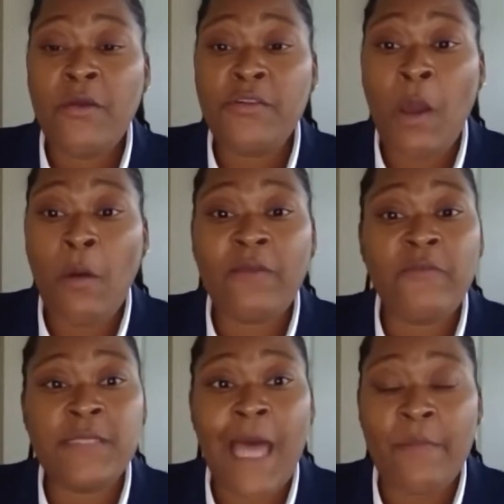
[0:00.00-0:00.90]
knowing
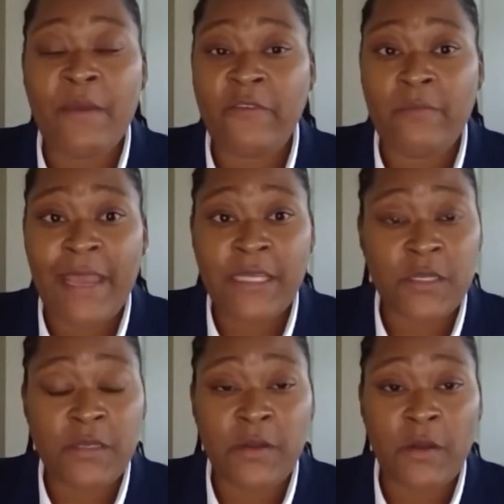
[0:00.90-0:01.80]
real-time
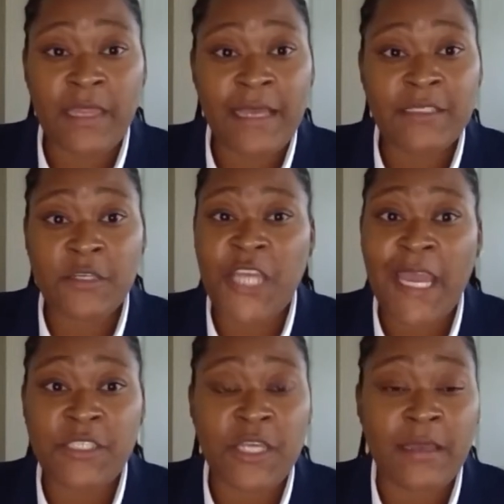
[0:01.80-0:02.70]
information. Things are
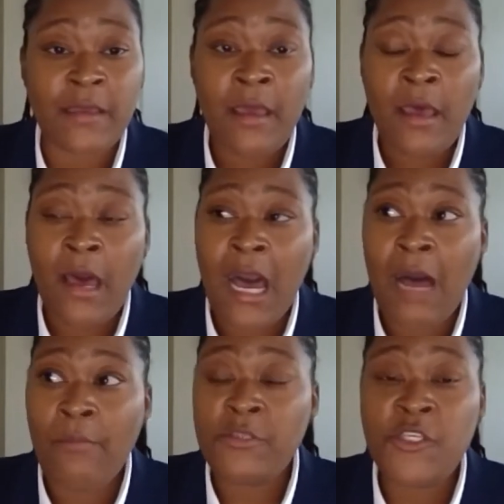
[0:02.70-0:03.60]
changing.
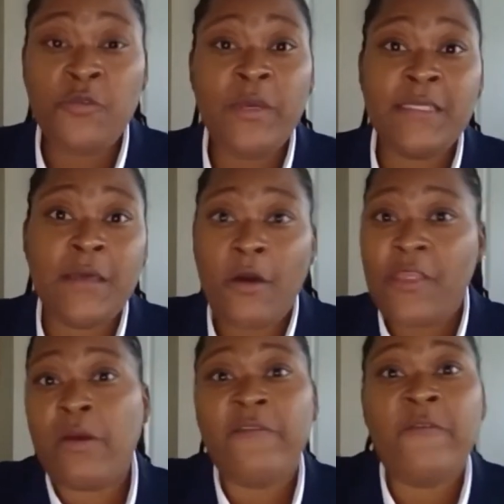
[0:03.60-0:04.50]
2 weeks ago,
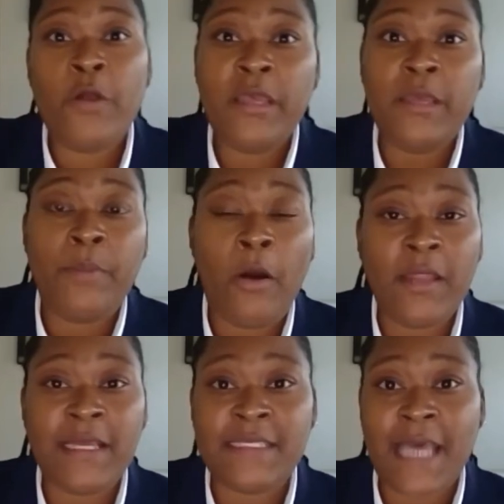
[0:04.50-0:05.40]
there were 40
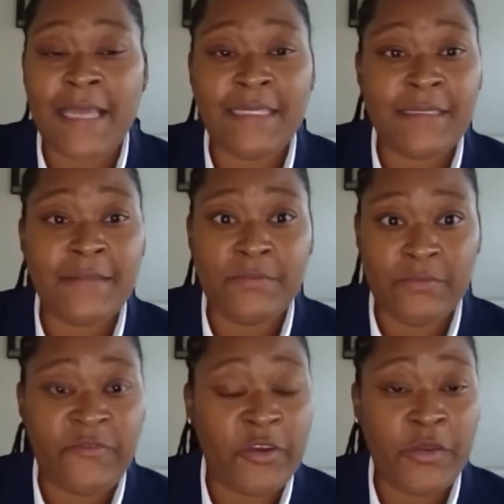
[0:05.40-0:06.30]
polling sites
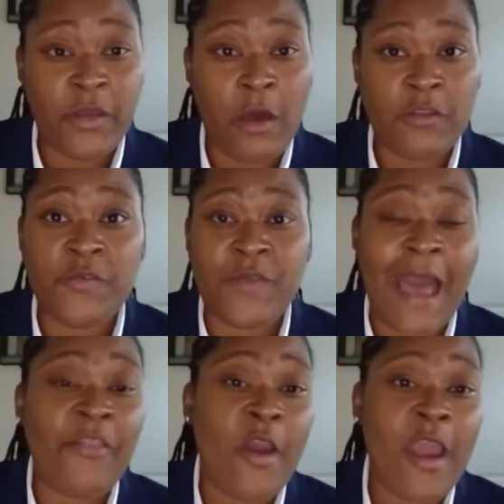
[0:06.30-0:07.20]
for you to go to.
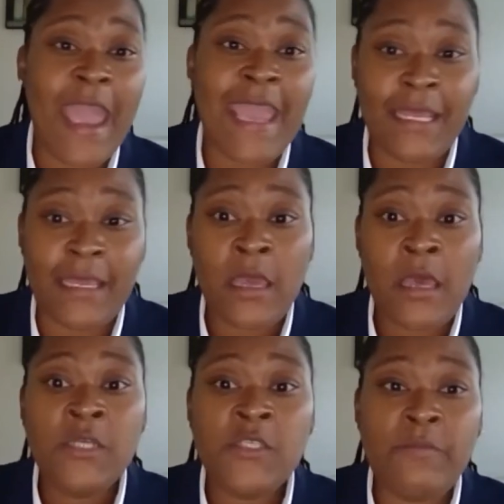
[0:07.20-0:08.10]
Now there are 80.
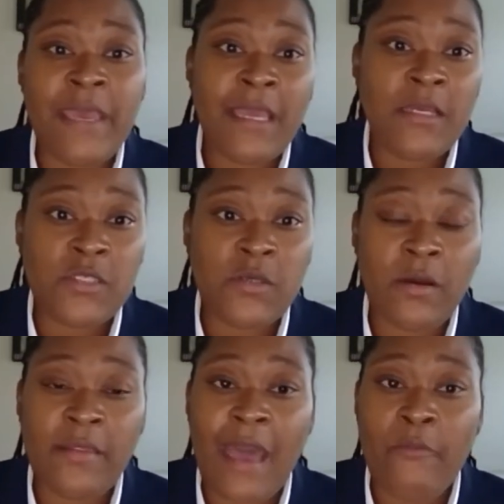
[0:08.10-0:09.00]
So making
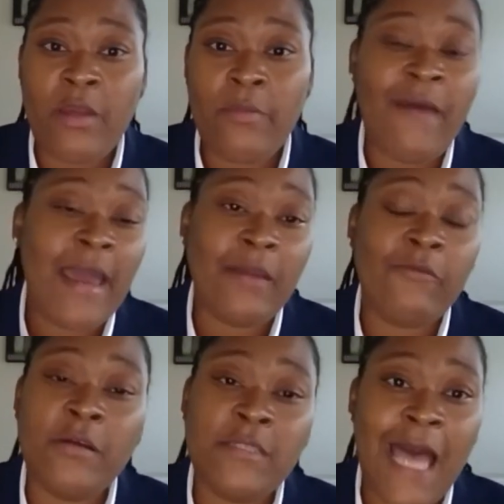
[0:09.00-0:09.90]
sure that we are providing
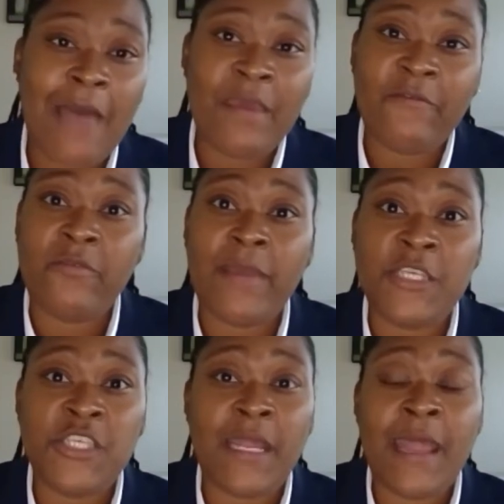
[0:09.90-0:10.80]
real-time
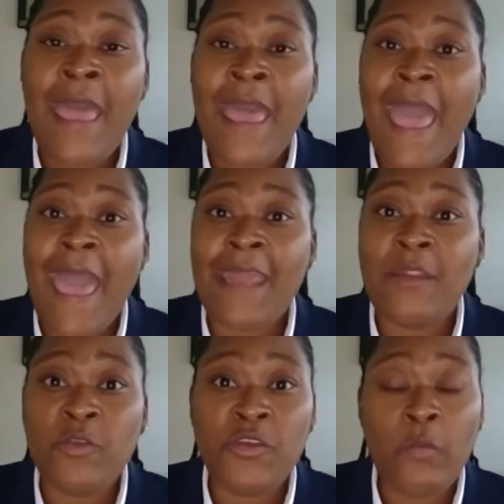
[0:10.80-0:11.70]
information, and
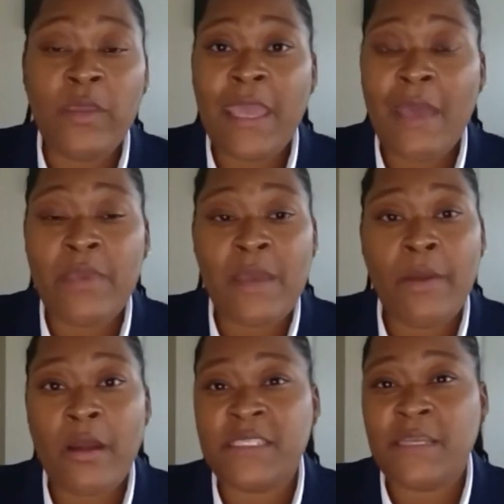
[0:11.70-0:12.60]
we can't be in
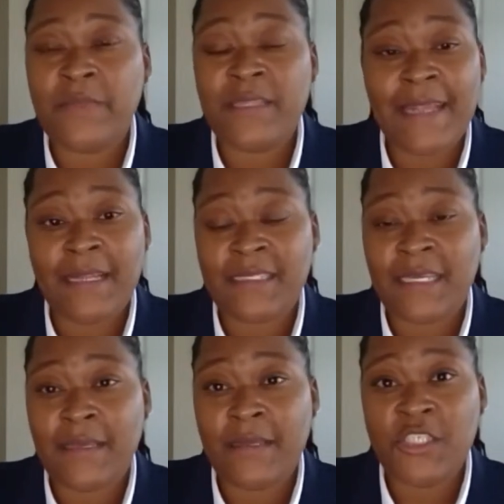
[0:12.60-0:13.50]
person, but that
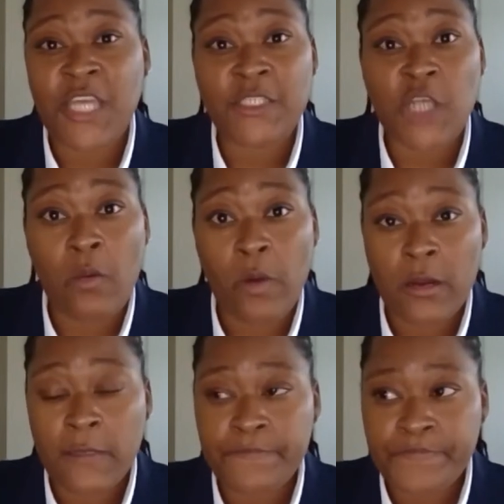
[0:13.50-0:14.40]
doesn't change our work.